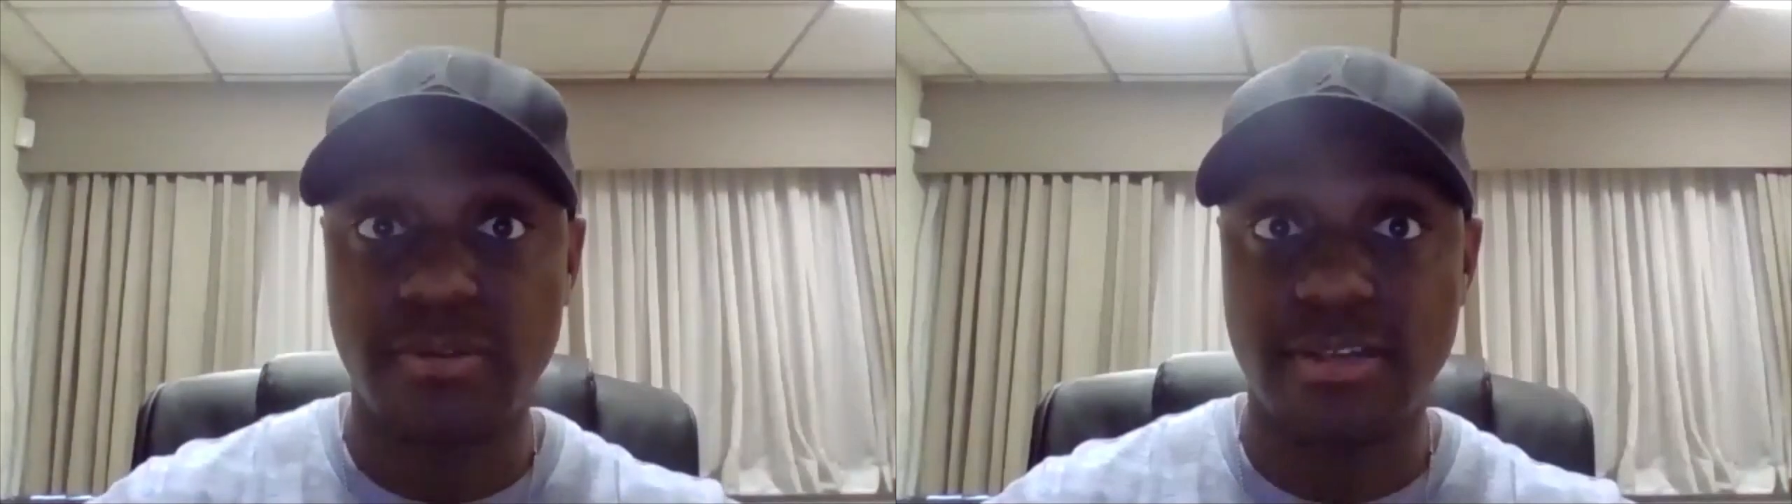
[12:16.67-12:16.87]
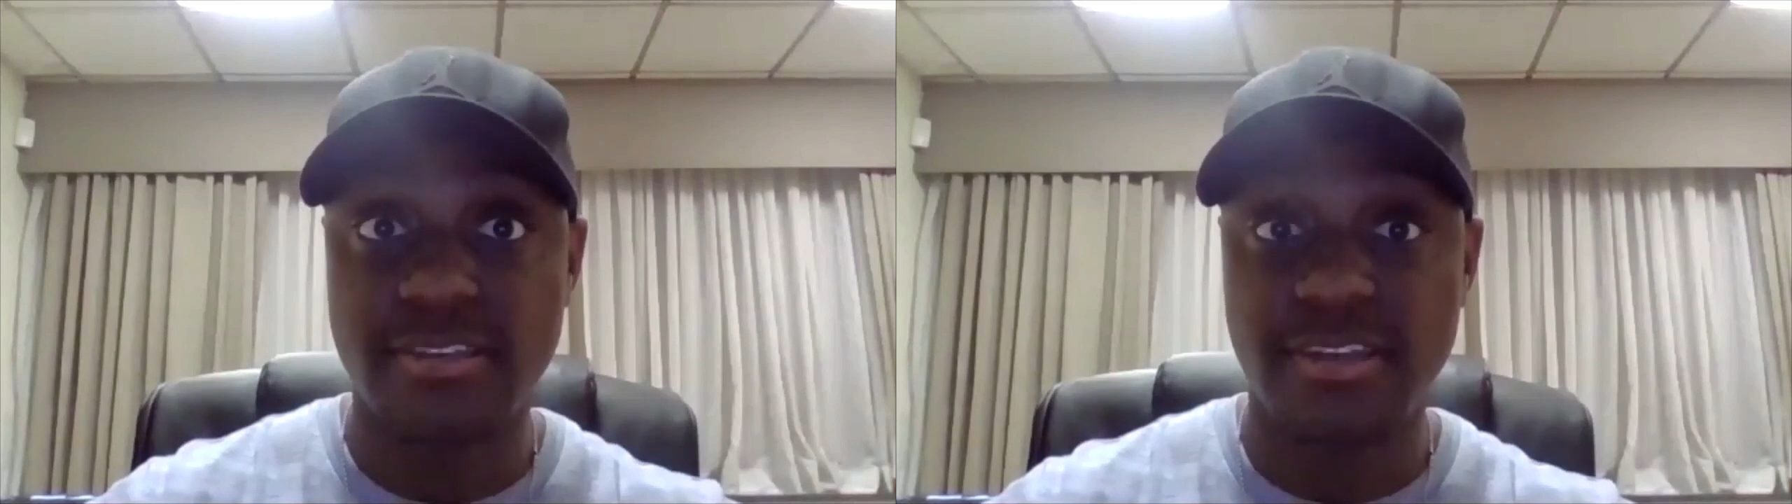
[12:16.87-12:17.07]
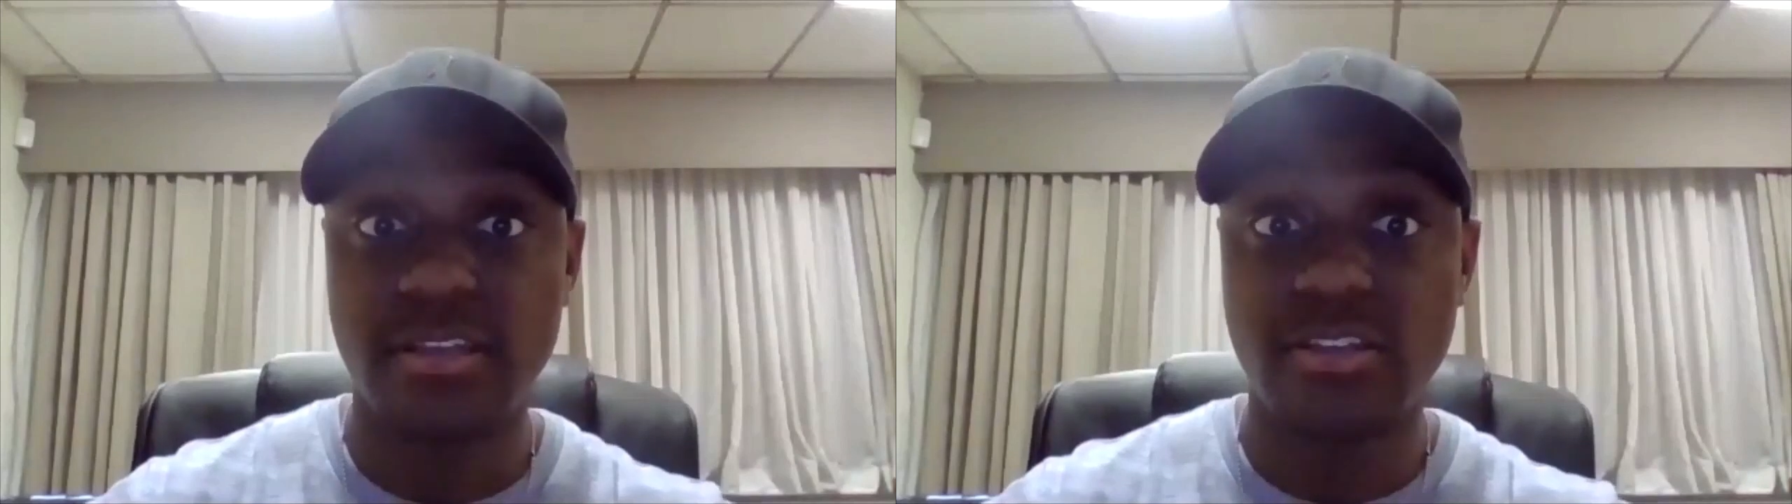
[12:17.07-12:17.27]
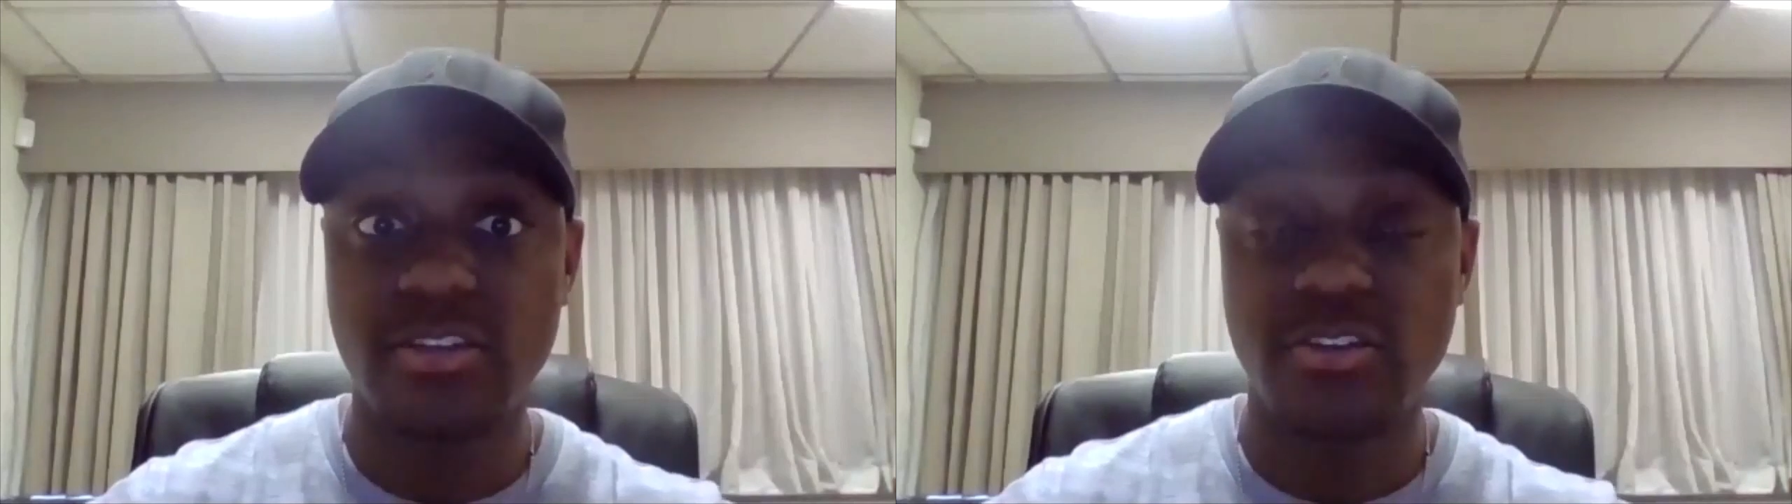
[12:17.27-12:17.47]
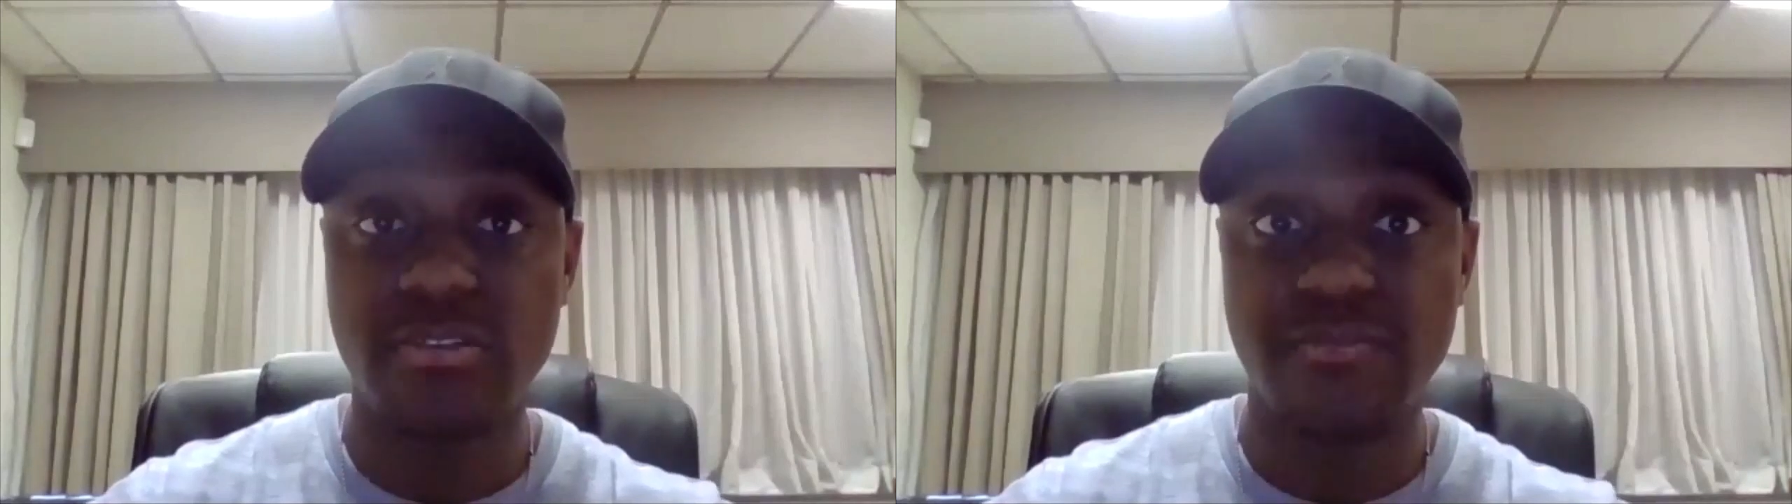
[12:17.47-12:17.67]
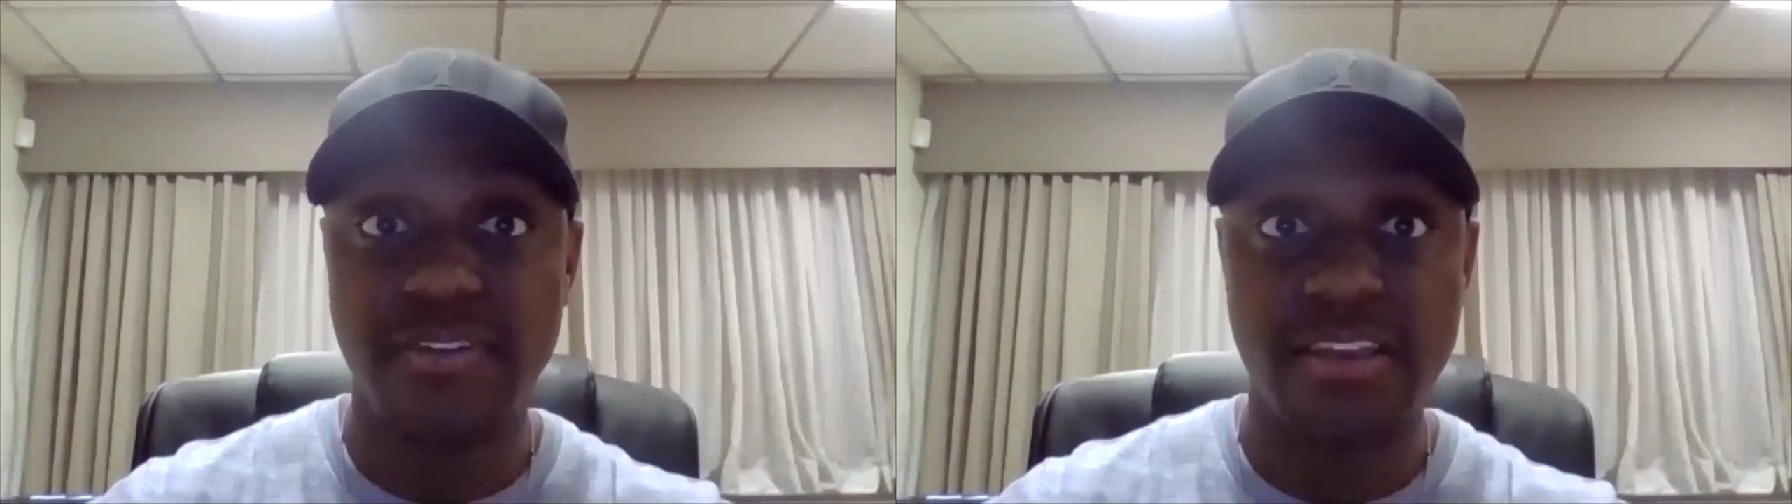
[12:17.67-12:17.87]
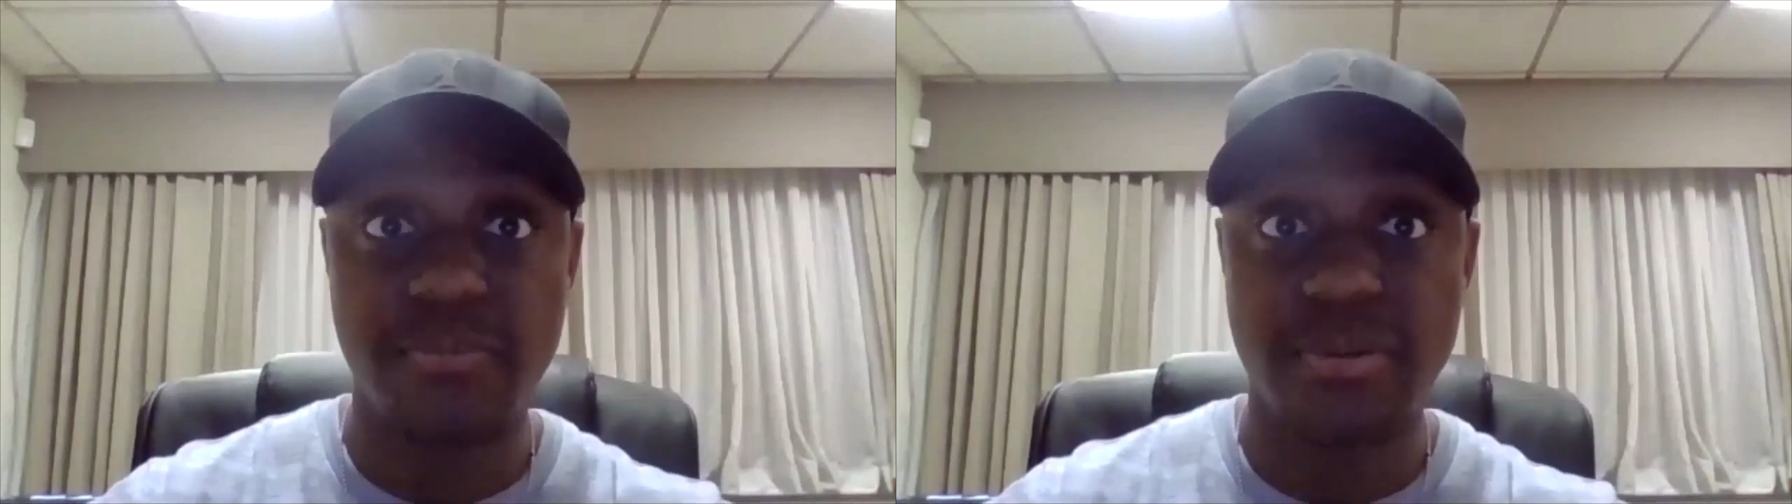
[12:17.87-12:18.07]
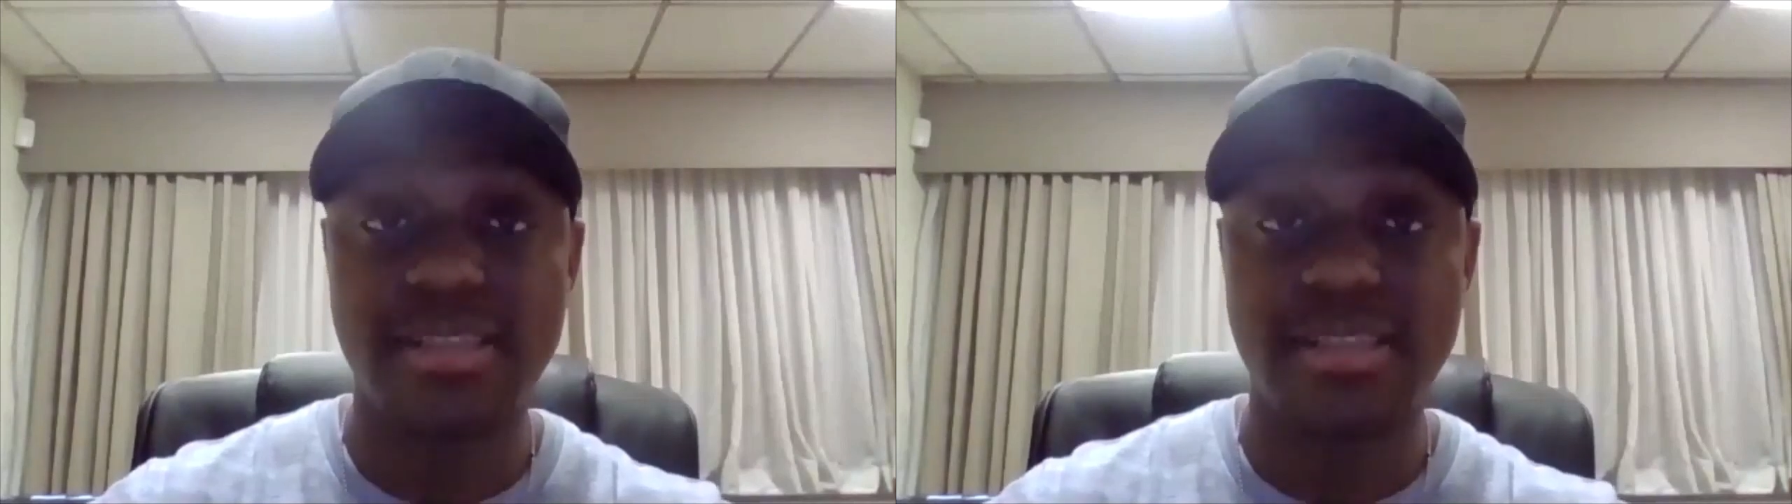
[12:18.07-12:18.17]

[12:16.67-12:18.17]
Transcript: continually using Facebook